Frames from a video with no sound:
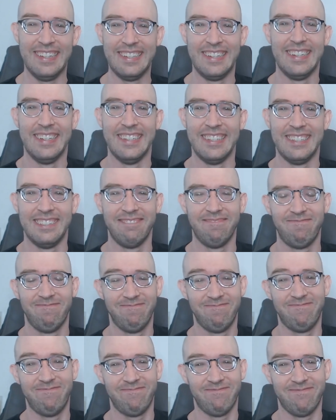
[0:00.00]

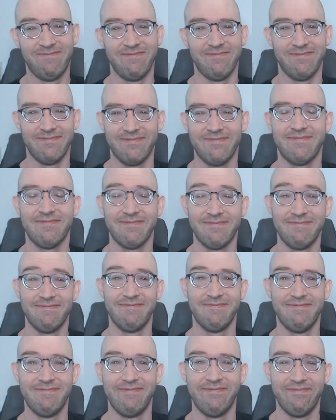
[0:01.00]

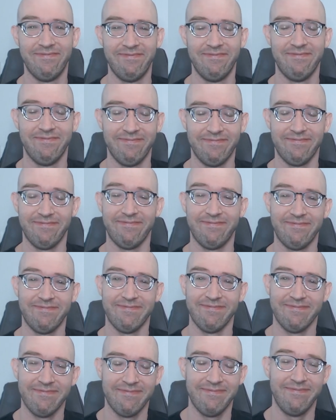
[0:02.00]

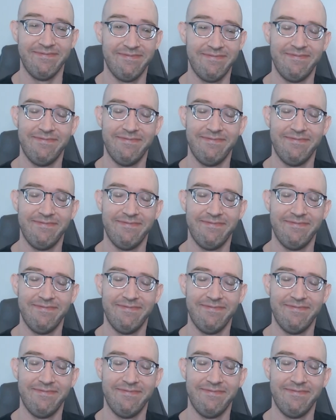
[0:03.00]
[no speech]